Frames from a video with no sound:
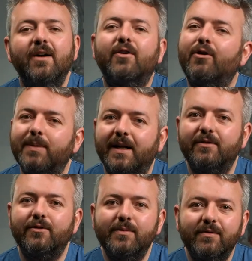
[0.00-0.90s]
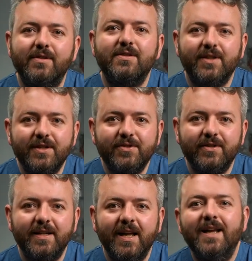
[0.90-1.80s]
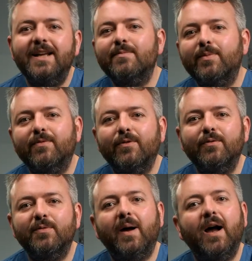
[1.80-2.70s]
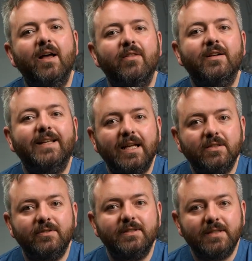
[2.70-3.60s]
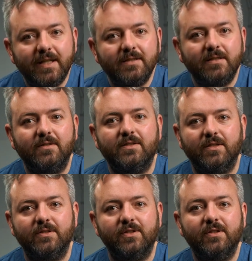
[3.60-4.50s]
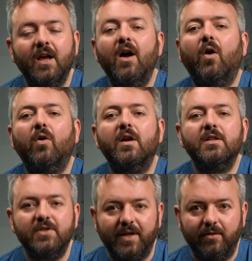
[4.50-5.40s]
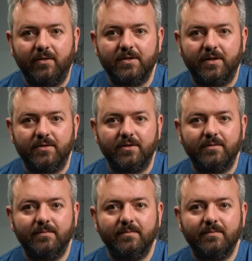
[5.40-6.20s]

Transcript: Gallbladder removal surgery is performed by either a gastrointestinal surgeon or a general surgeon.